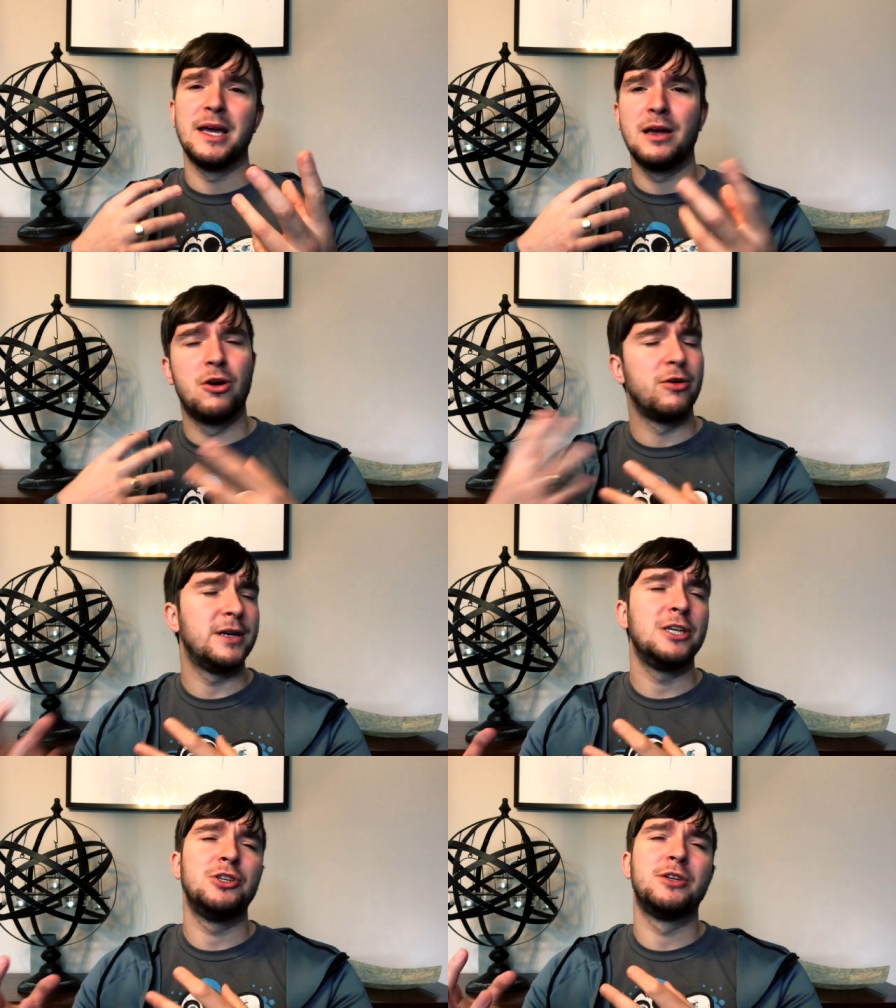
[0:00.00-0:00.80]

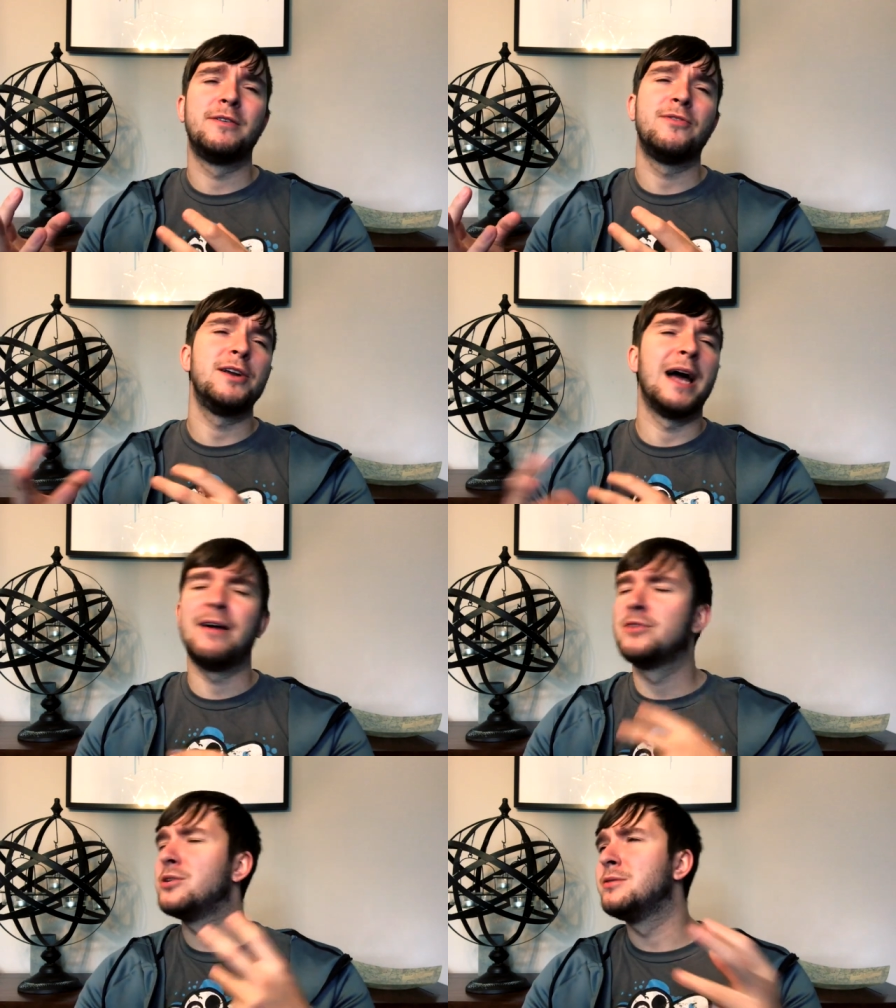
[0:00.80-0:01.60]
encourage each other and
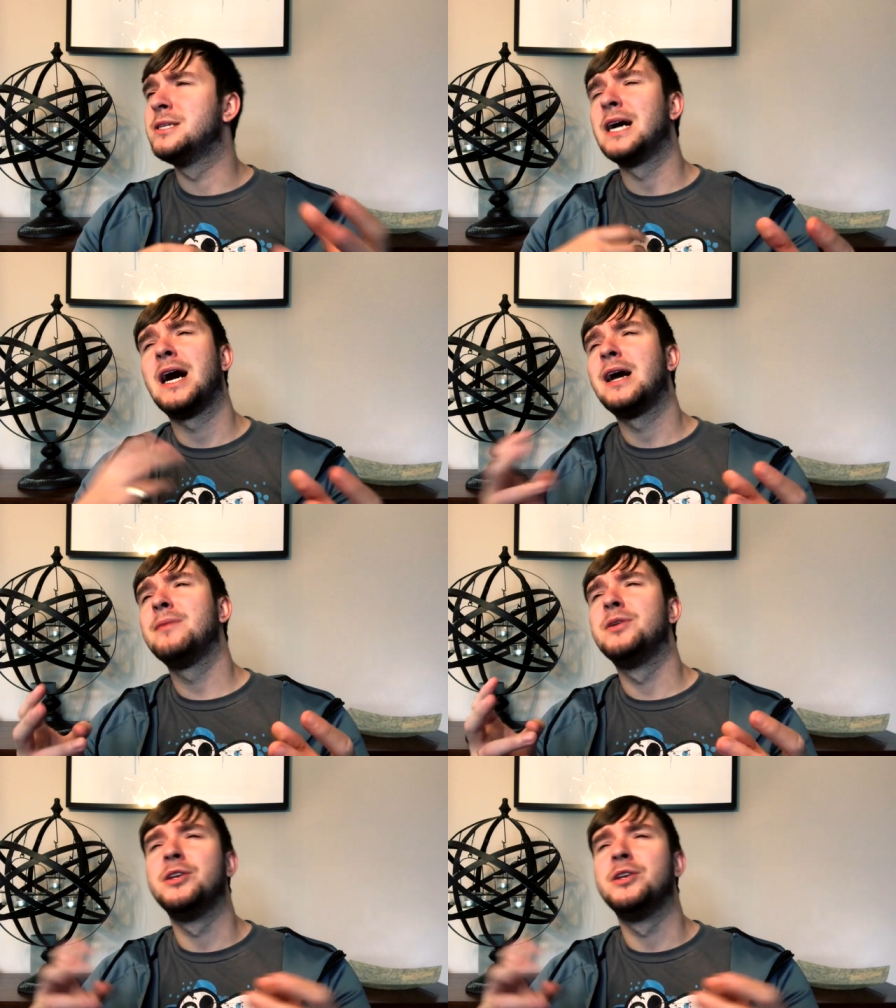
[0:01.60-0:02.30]
have a good time